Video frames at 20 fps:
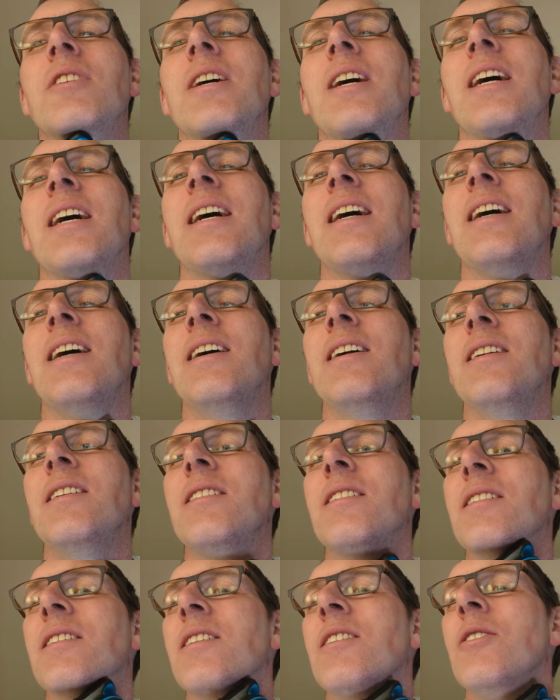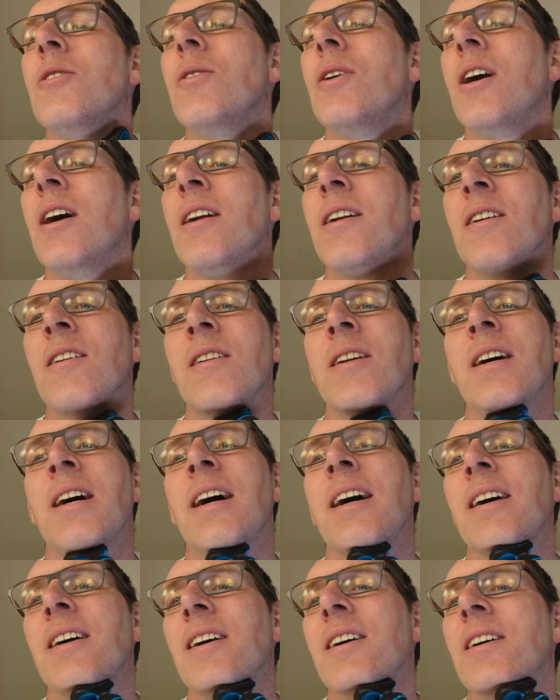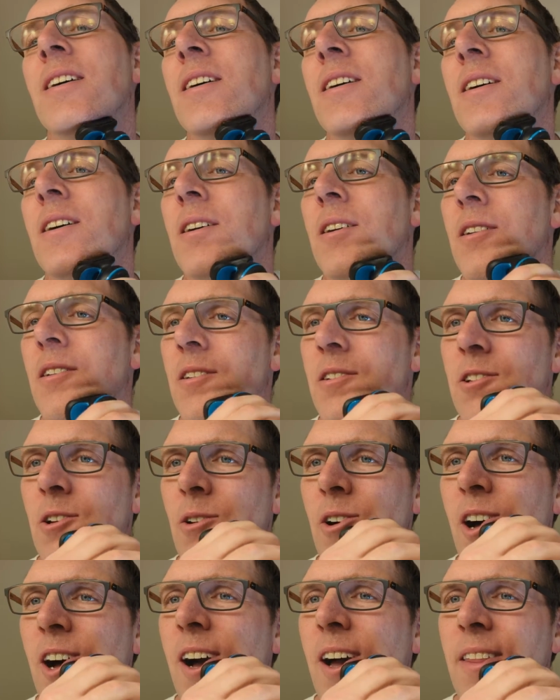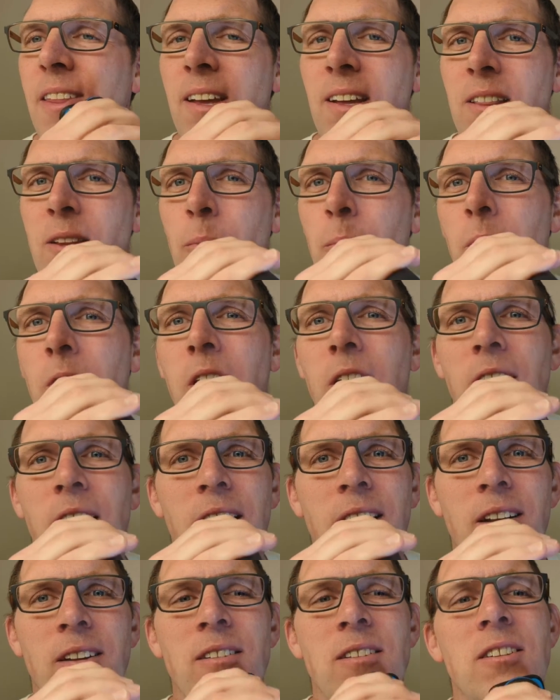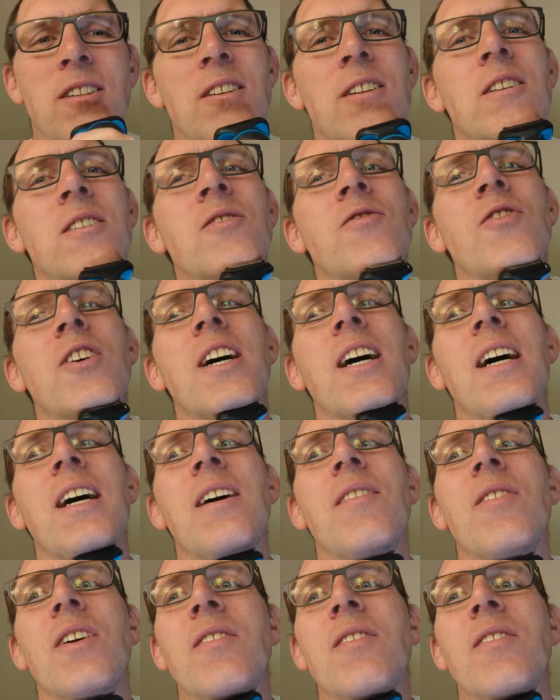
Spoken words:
and, you know, on your neck. So I think the Braun Series 5,